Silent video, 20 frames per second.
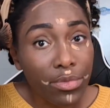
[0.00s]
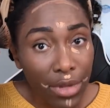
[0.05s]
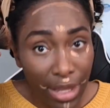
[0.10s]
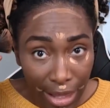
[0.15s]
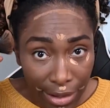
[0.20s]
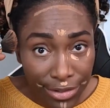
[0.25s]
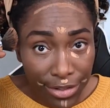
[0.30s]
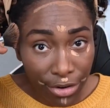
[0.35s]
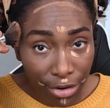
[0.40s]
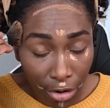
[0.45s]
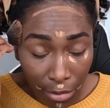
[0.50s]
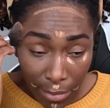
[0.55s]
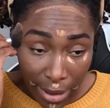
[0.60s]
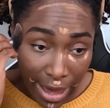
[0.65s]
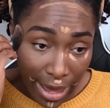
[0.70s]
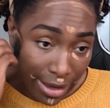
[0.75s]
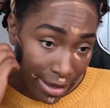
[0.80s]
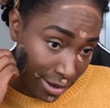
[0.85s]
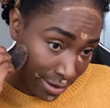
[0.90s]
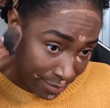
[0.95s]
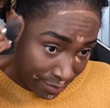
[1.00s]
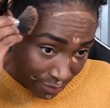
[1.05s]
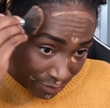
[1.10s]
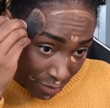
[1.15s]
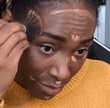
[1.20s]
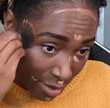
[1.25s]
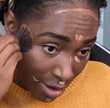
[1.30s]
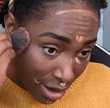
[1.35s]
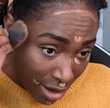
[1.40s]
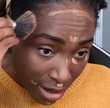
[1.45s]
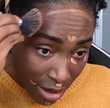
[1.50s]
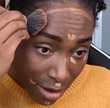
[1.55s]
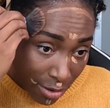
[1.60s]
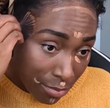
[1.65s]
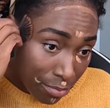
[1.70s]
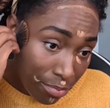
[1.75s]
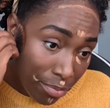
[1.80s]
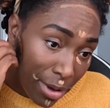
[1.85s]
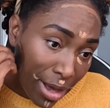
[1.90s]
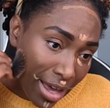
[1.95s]
I'll circle back.
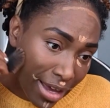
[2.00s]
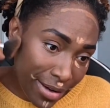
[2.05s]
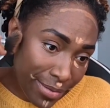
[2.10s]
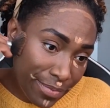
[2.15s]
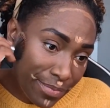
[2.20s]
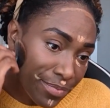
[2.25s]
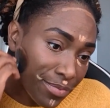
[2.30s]
But